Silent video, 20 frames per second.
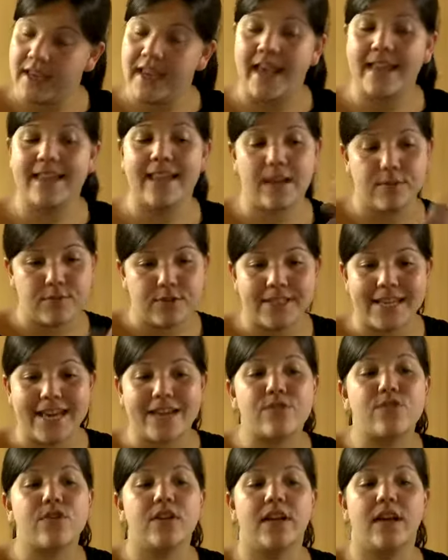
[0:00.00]
And that was
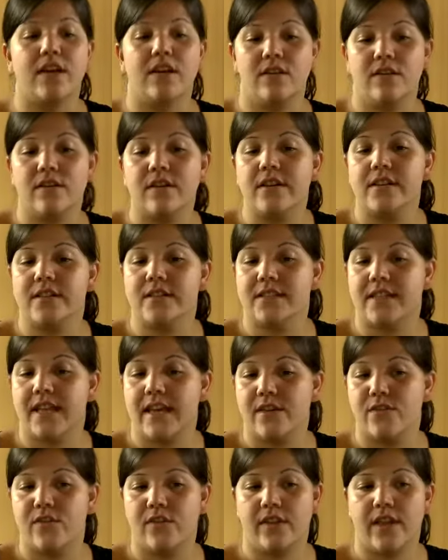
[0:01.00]
actually a longer
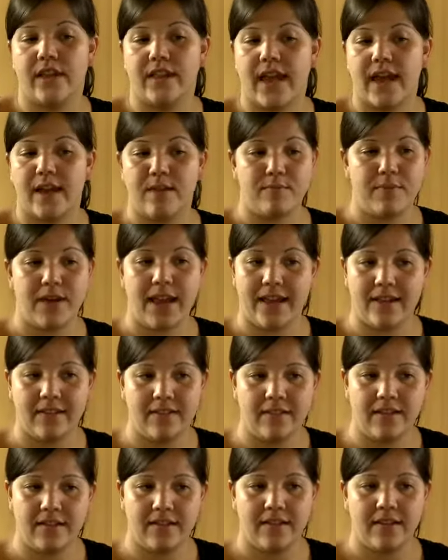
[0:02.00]
stage than I
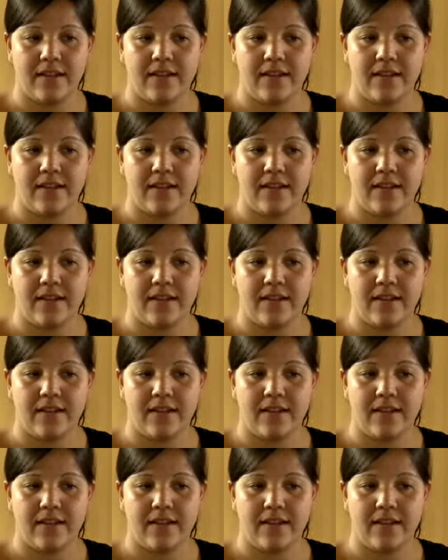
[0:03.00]
planned.